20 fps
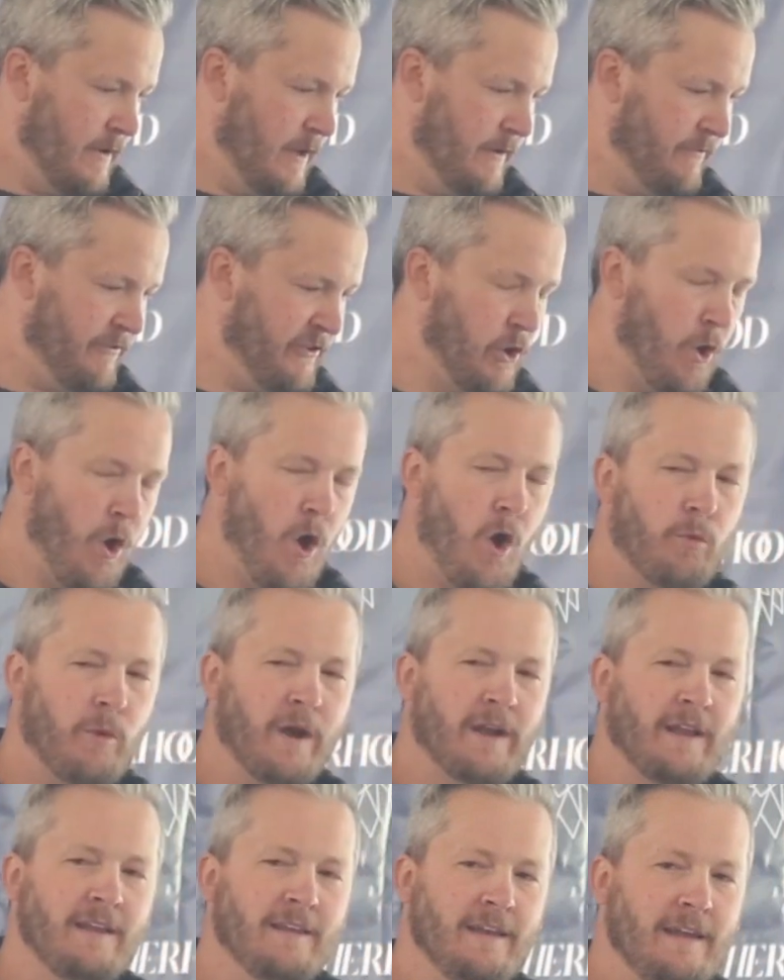If you're
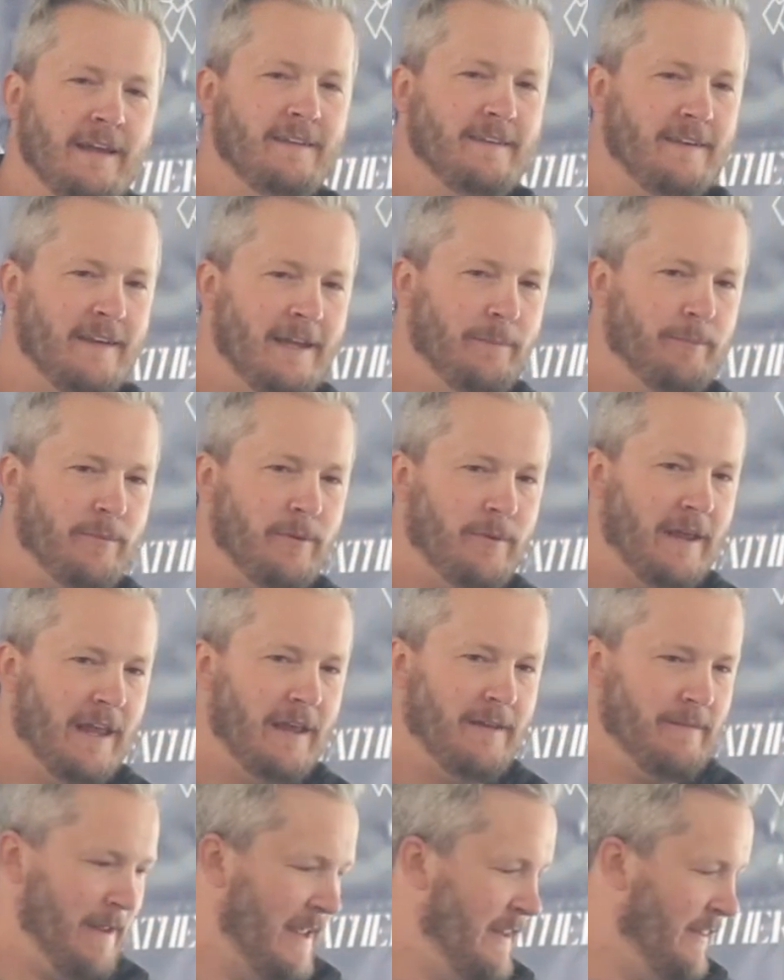already knee deep
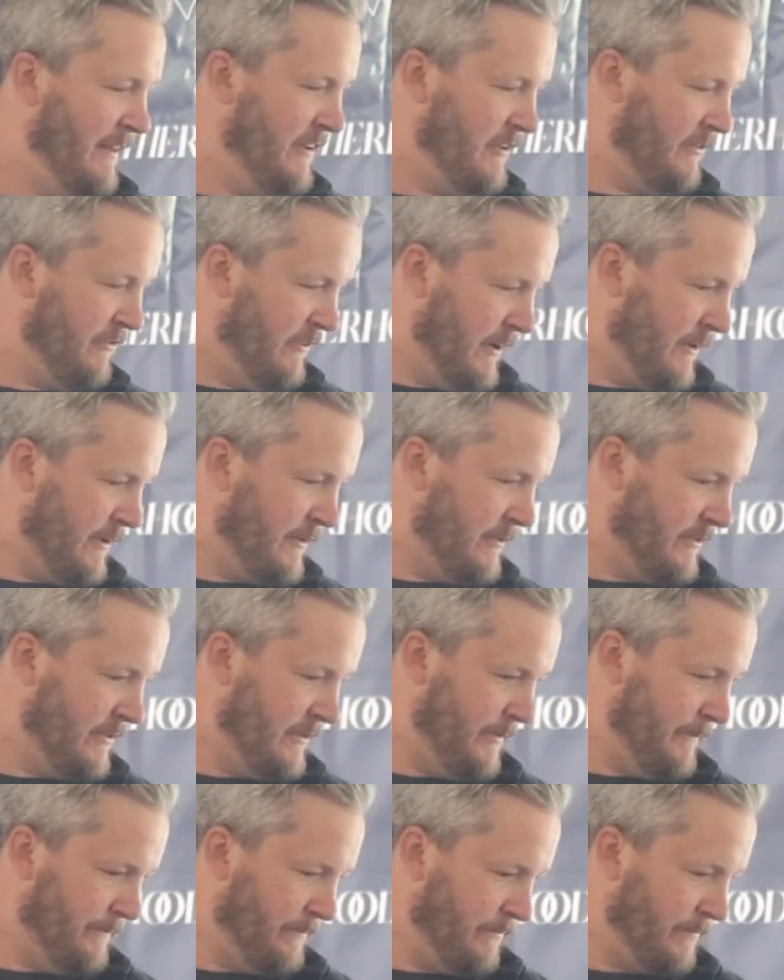in these
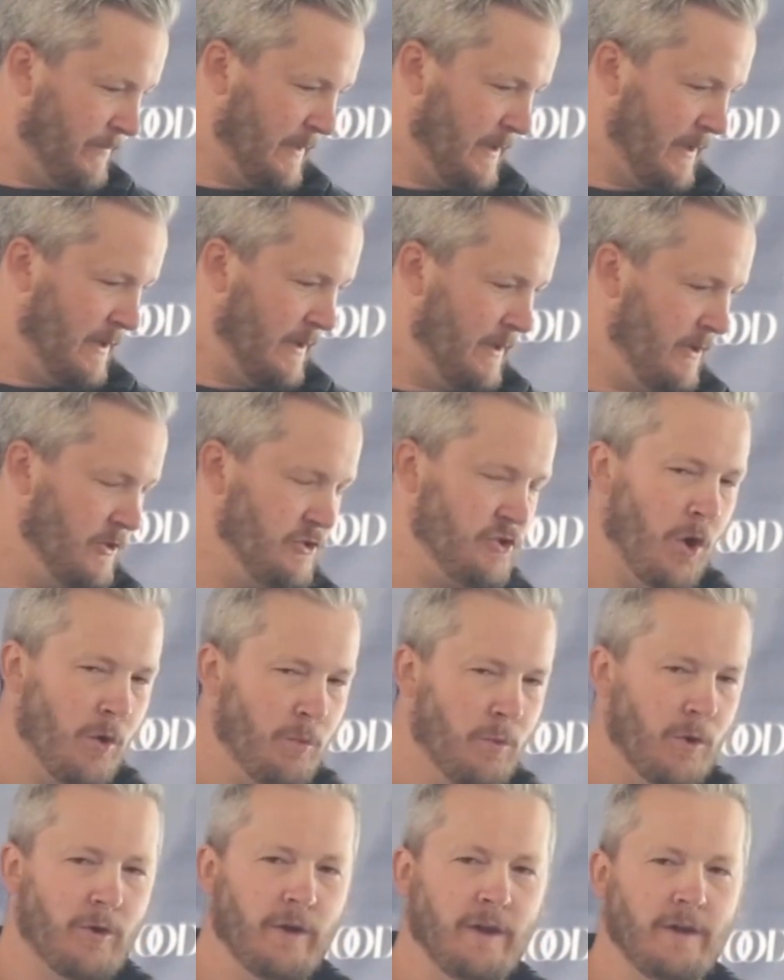fears,
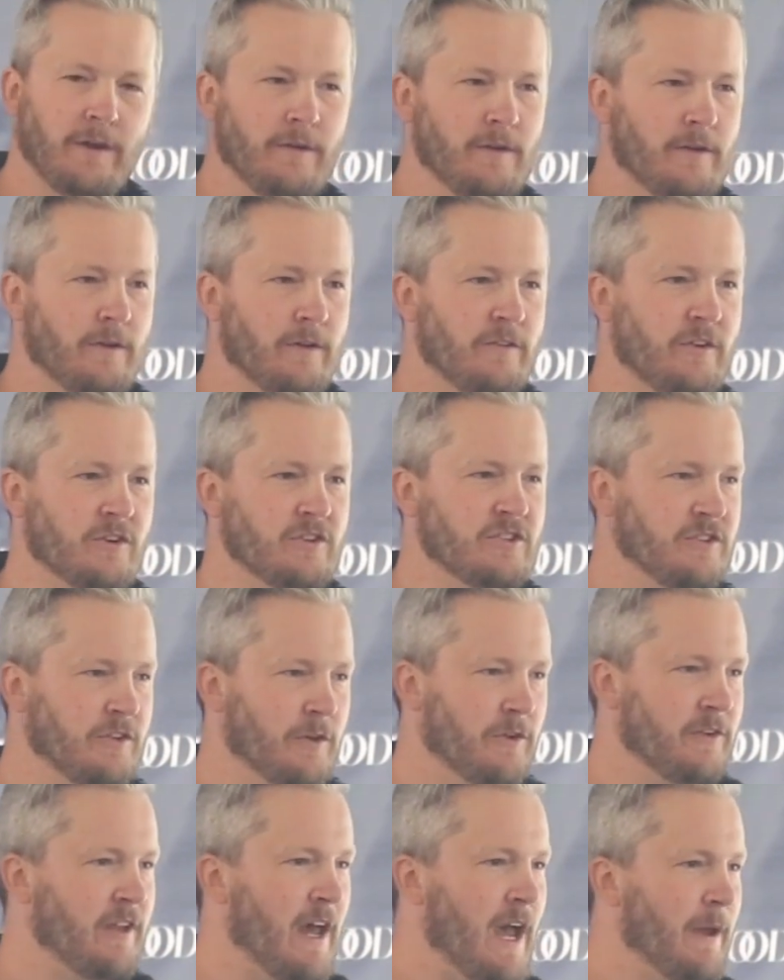don't worry. There's
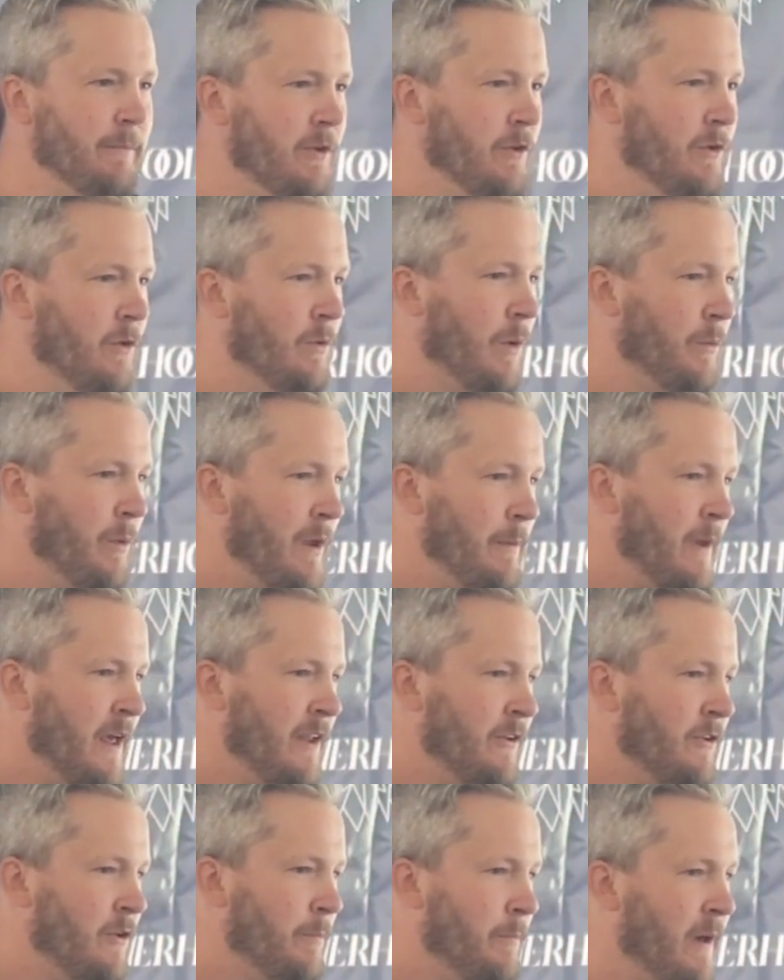still time to do what we
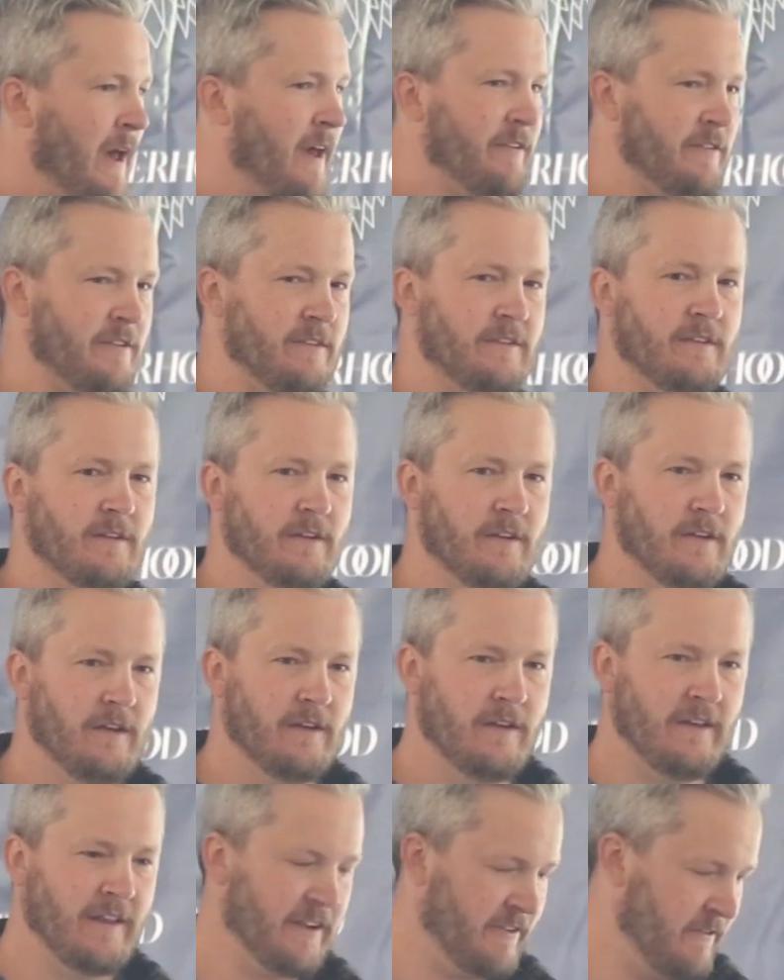men do best,
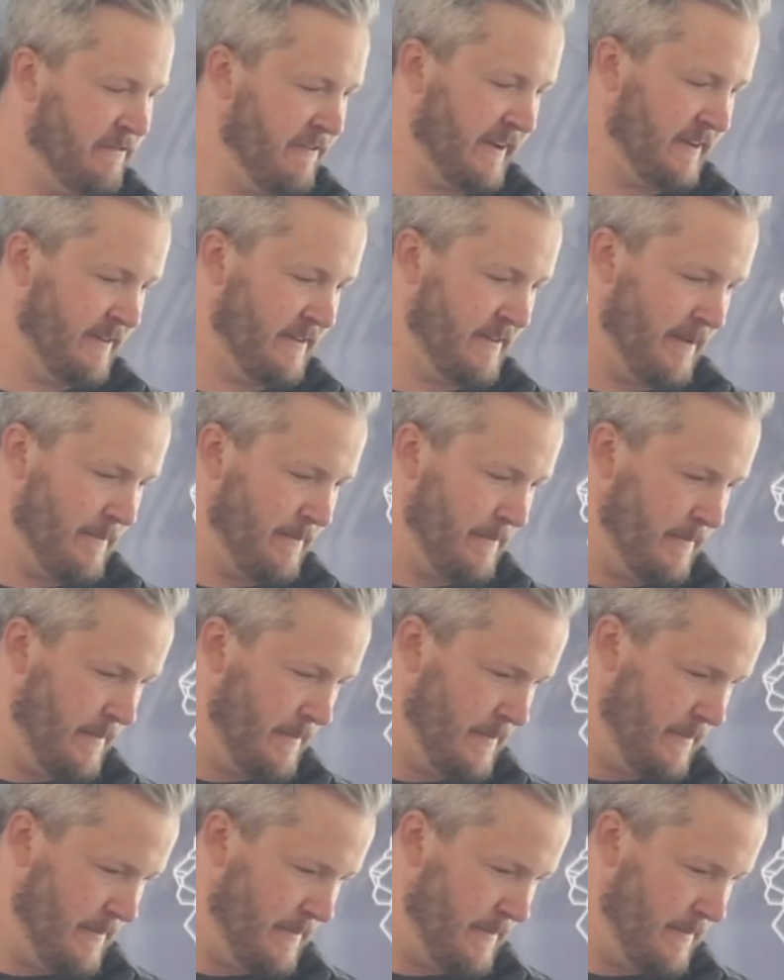and that's fix them.